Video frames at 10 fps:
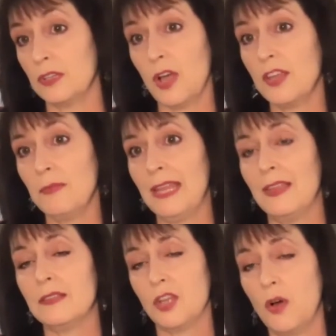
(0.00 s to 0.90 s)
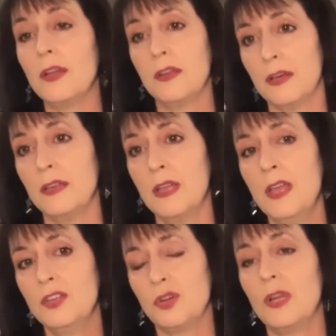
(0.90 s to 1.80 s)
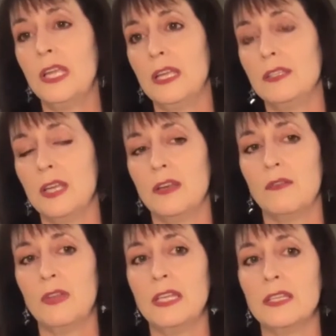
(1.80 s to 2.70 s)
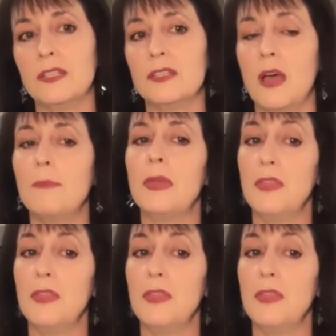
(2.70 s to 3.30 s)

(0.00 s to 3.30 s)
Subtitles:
documenting these and calling on Turkey to intervene and to stop.